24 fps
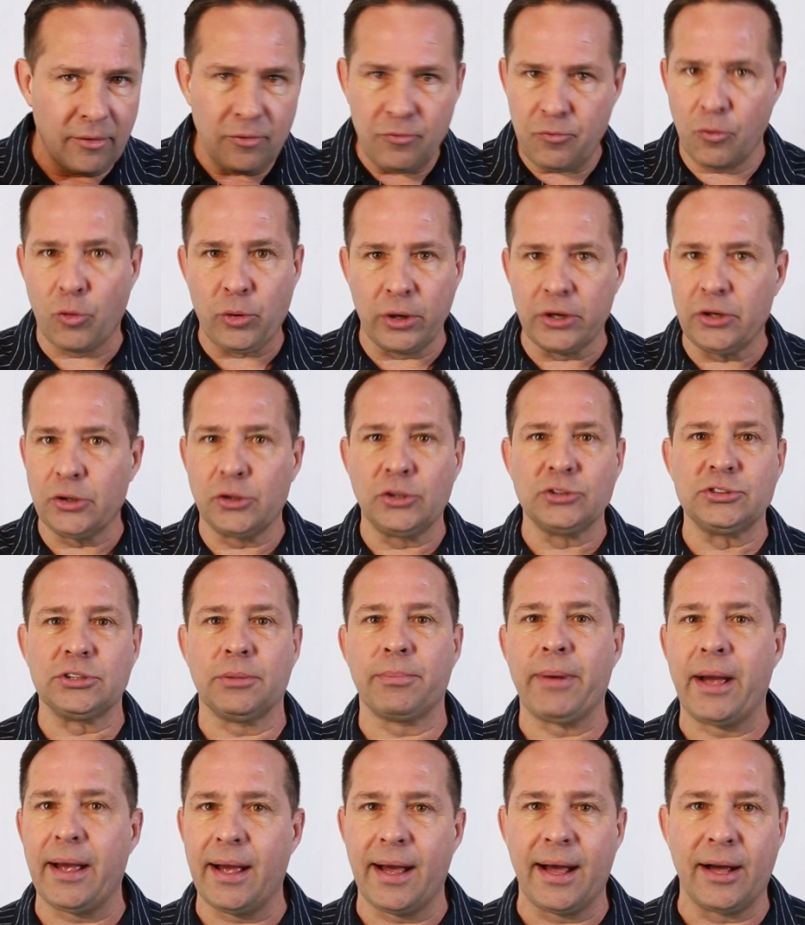4 girls
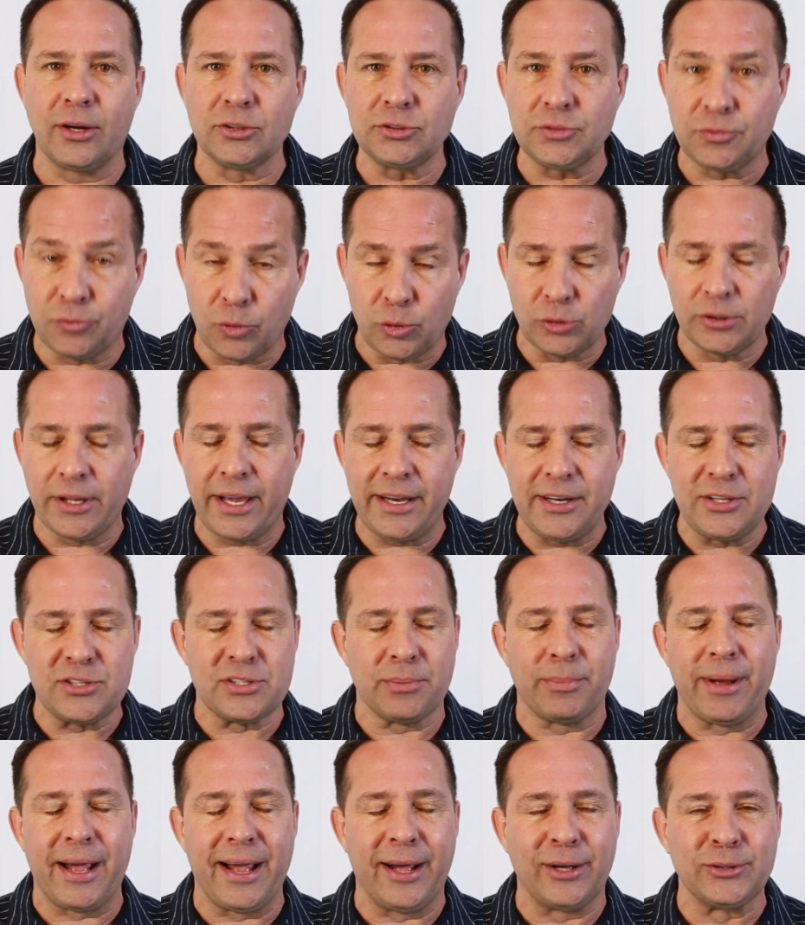in my house, 4 ladies
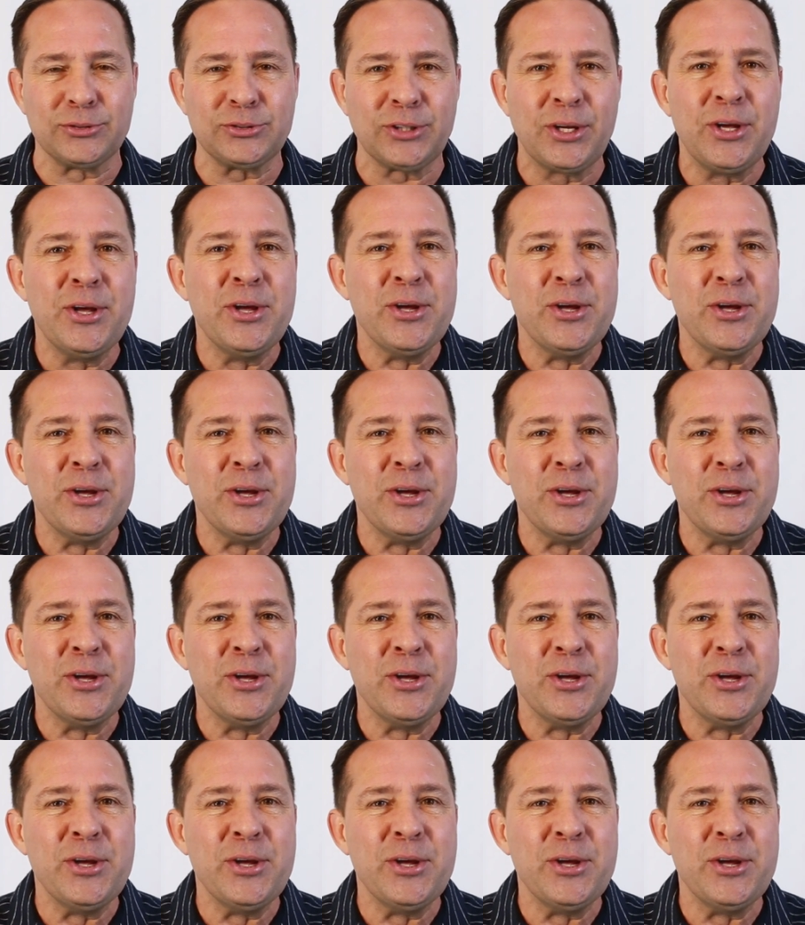in my house,